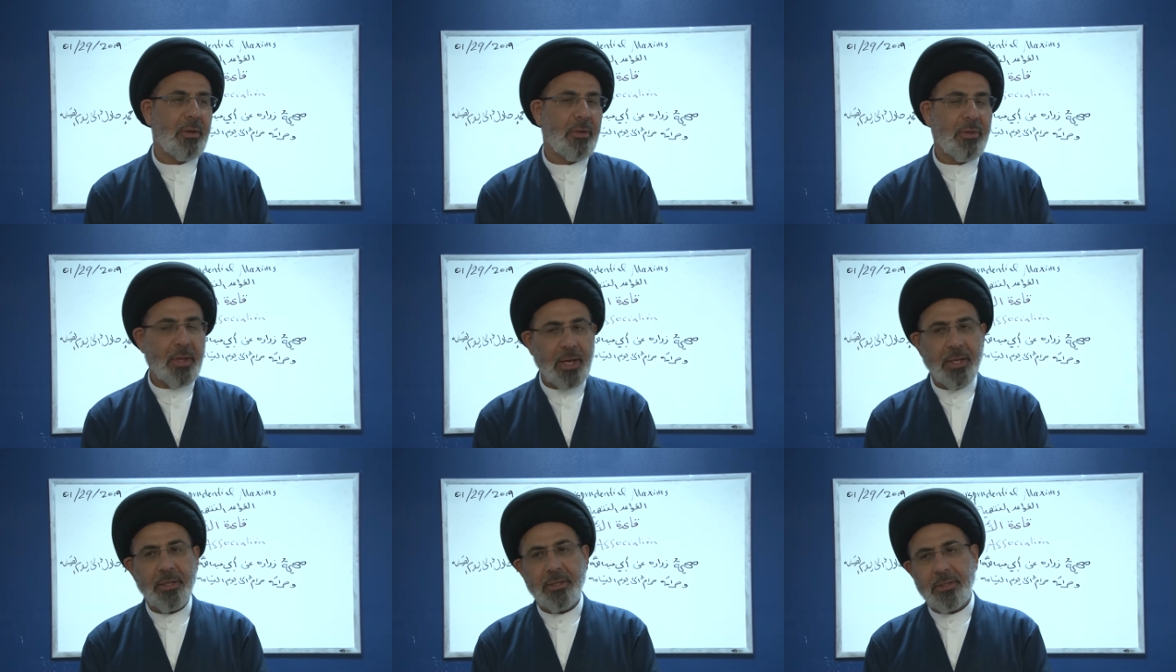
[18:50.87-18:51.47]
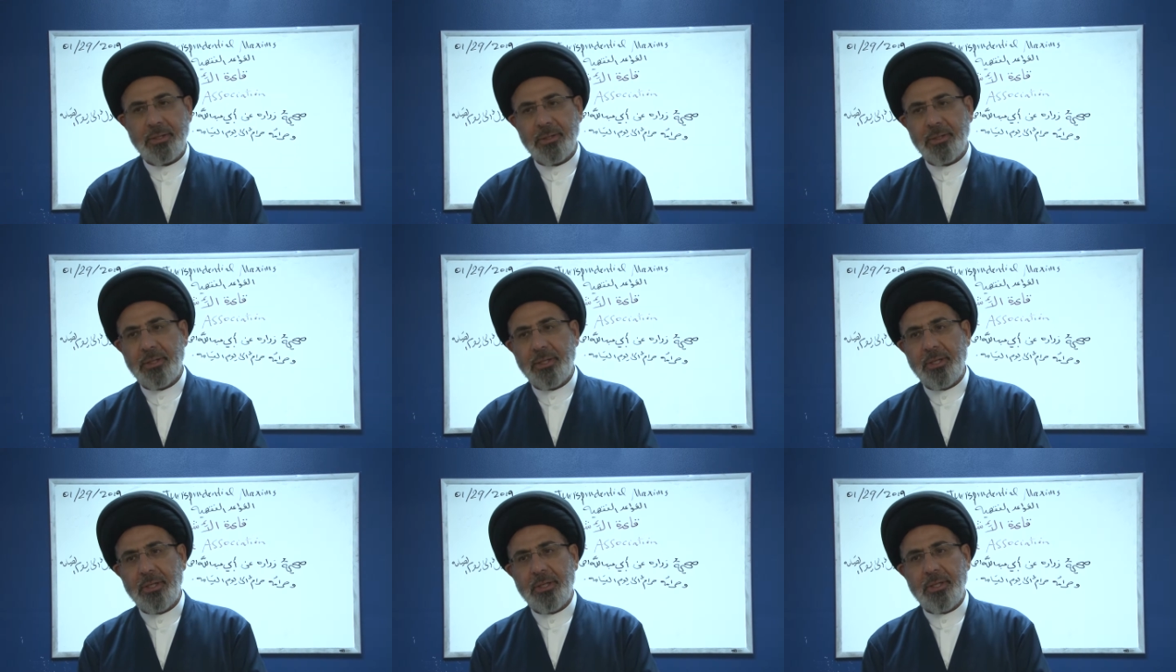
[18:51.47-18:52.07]
then
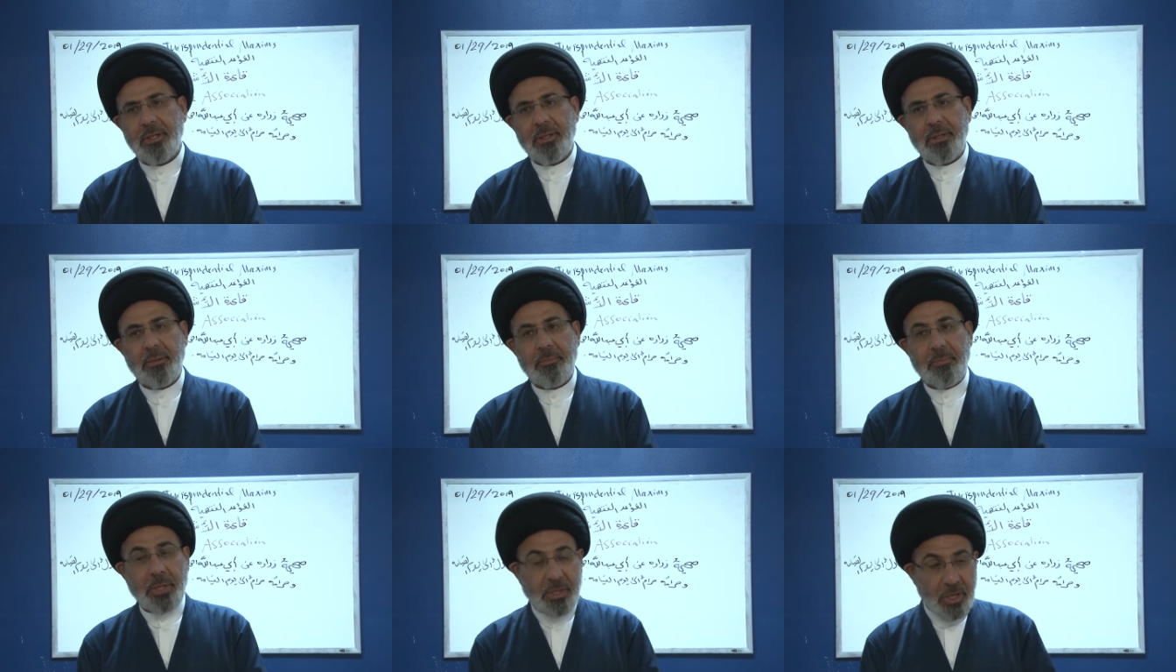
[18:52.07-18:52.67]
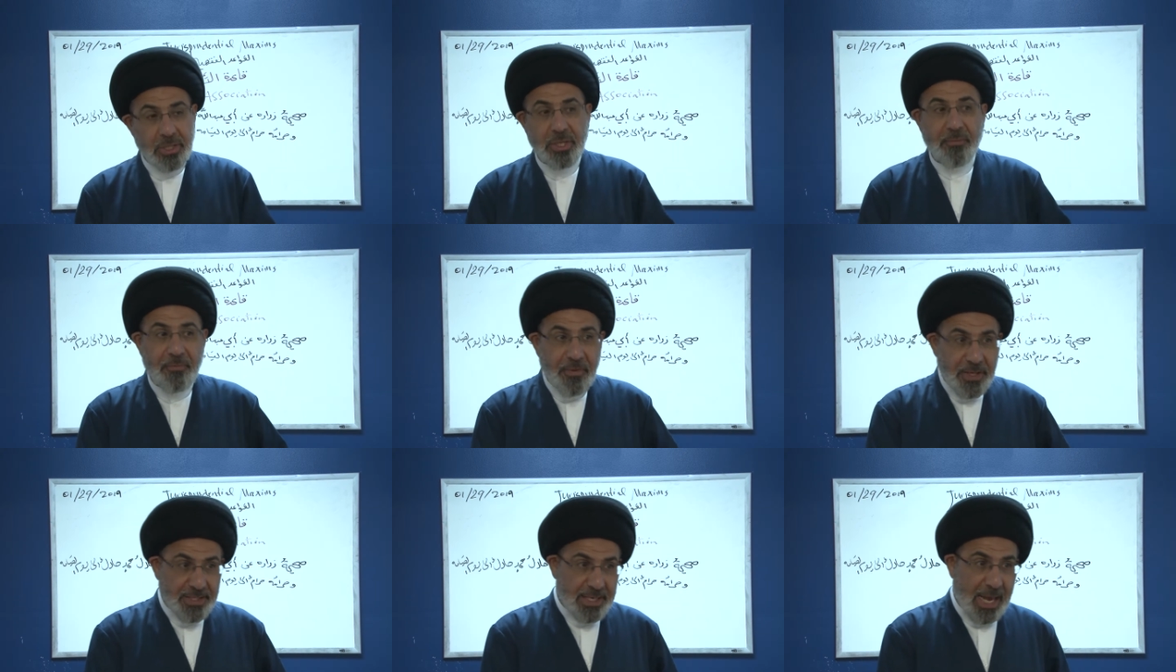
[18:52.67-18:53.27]
because of
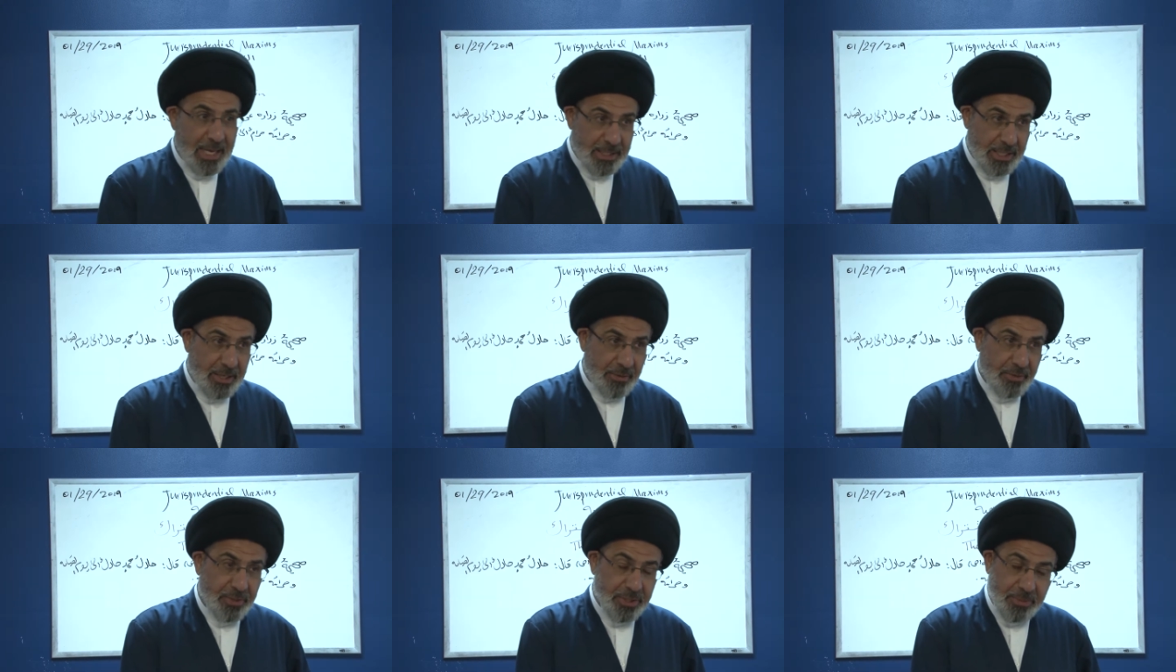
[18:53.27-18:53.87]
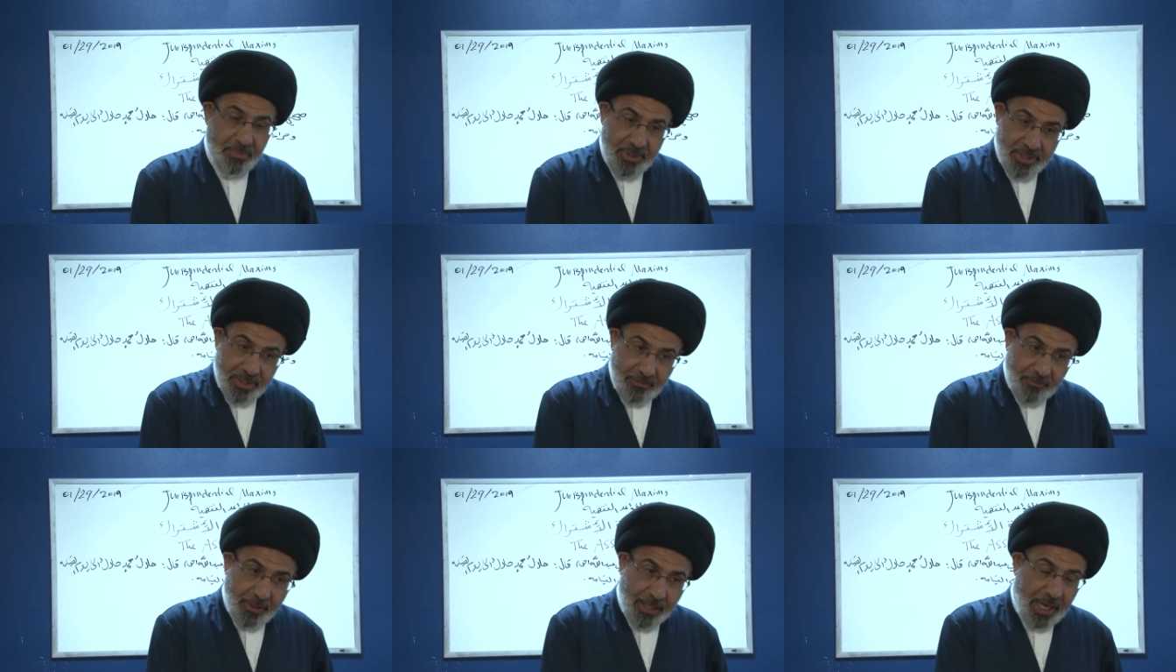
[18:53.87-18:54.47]
this hadith,
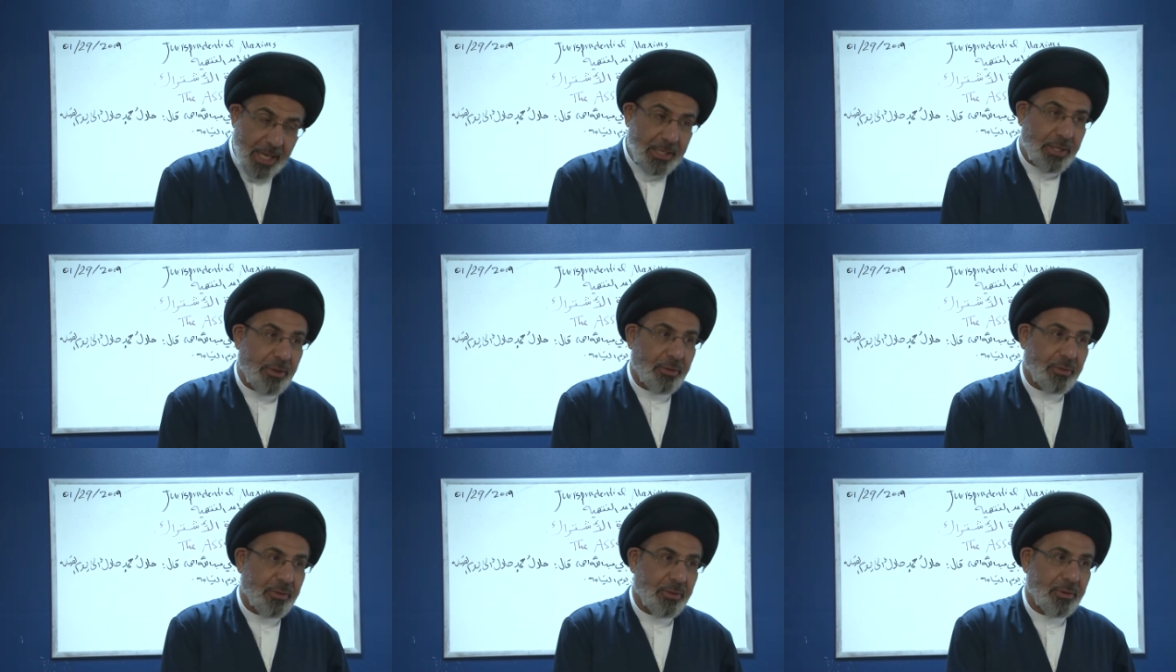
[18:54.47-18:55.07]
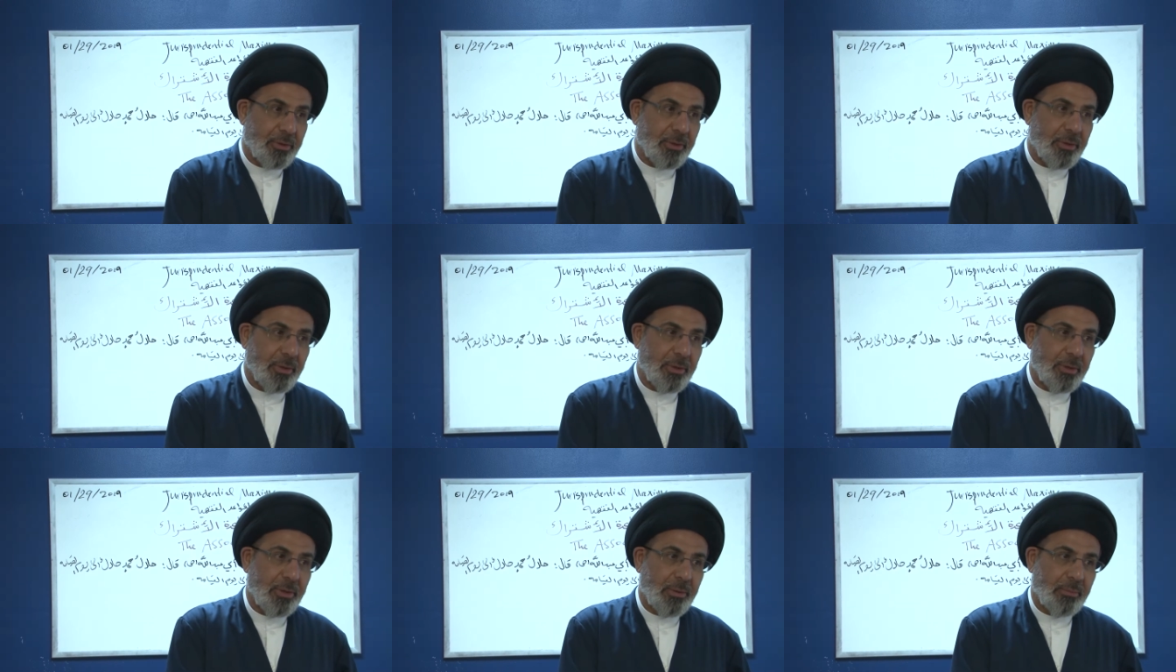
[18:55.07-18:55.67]
specific hadith,
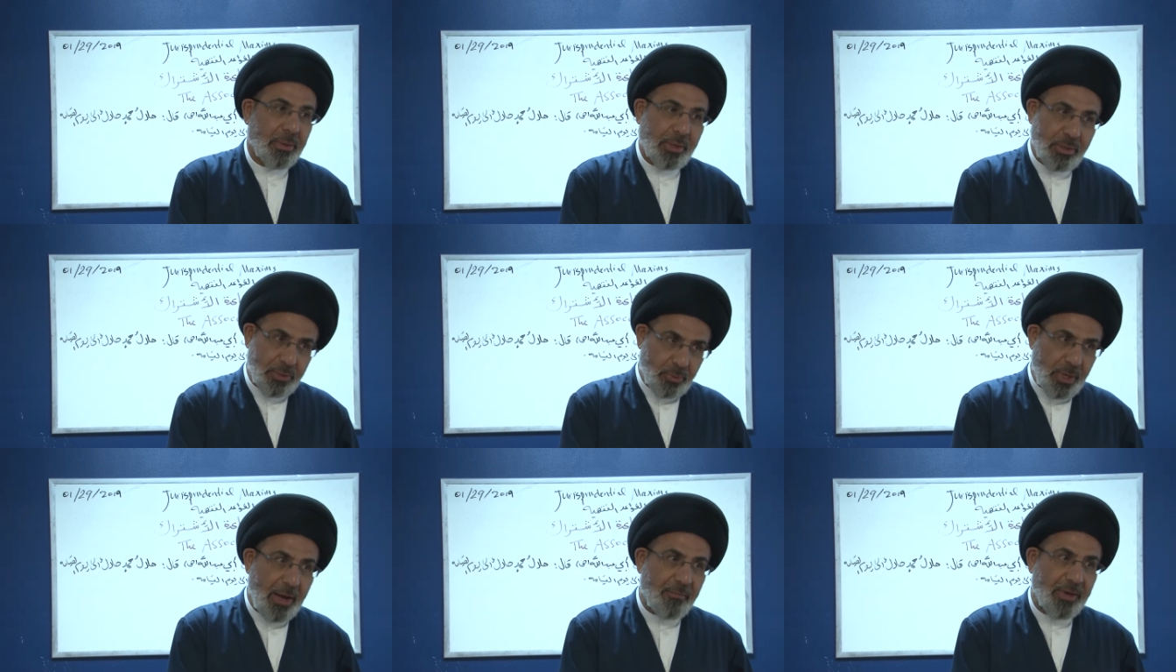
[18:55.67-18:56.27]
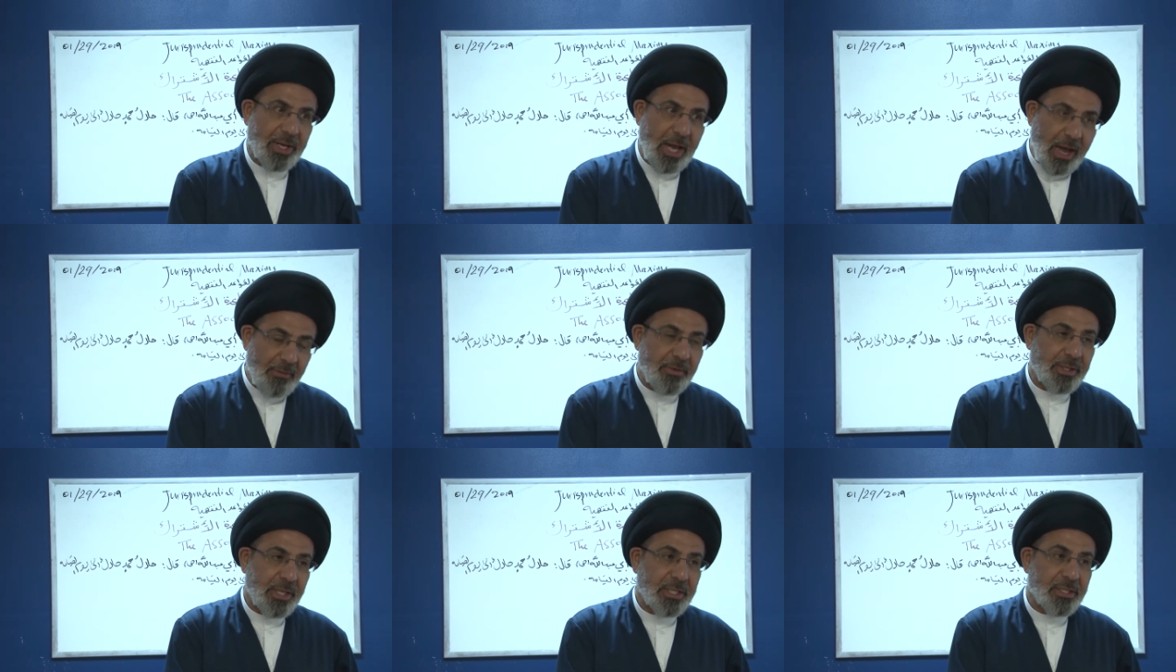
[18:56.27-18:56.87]
because we have an
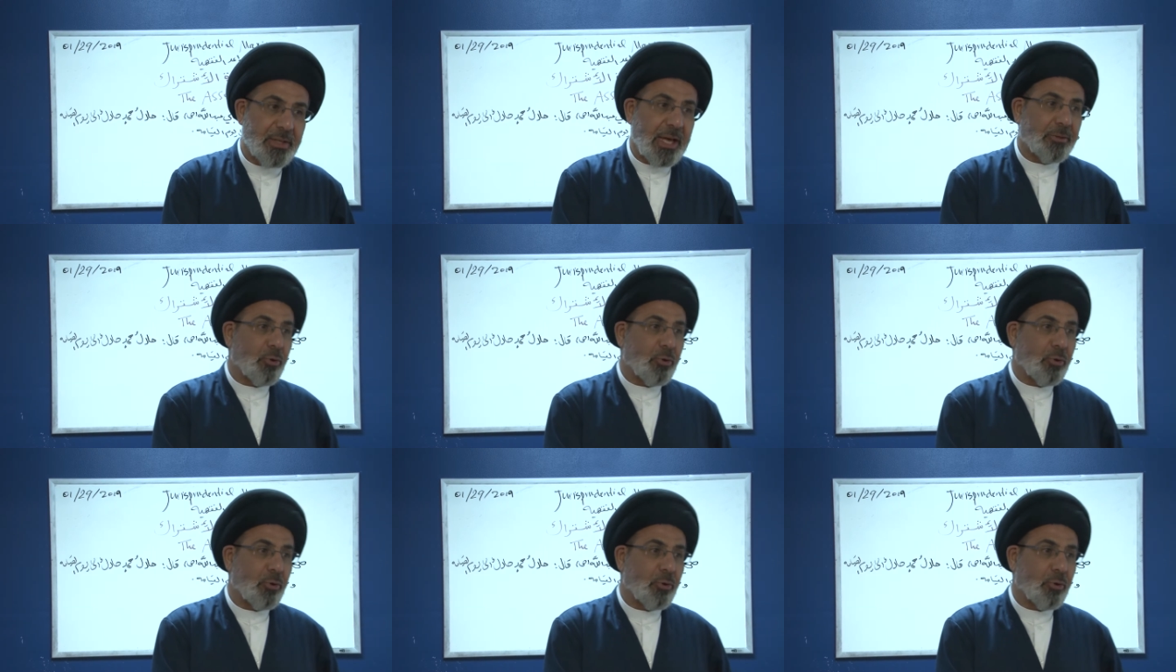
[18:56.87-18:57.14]
evidence that